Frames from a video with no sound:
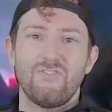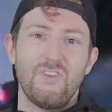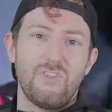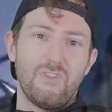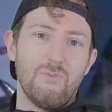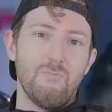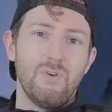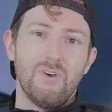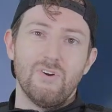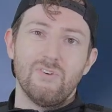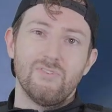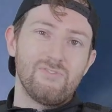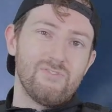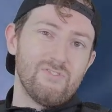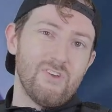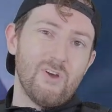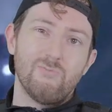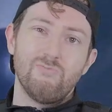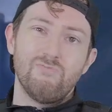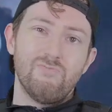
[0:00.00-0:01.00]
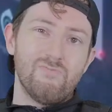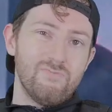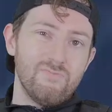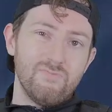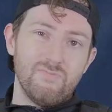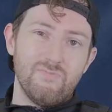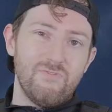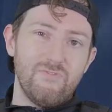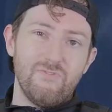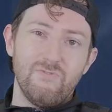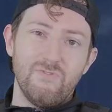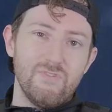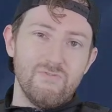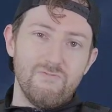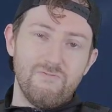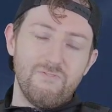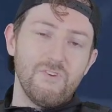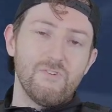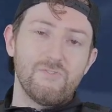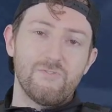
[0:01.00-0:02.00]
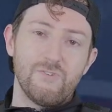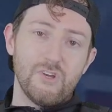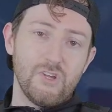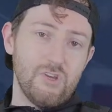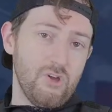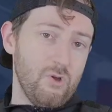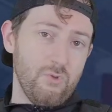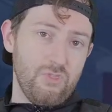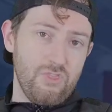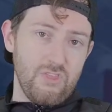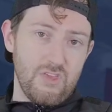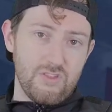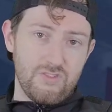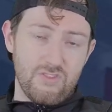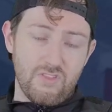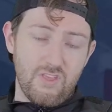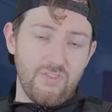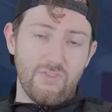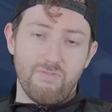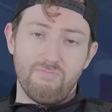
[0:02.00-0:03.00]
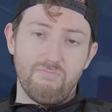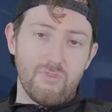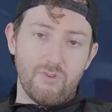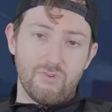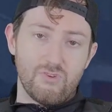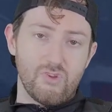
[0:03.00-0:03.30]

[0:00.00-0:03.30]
fit the bill, so feel free to go with these, then they're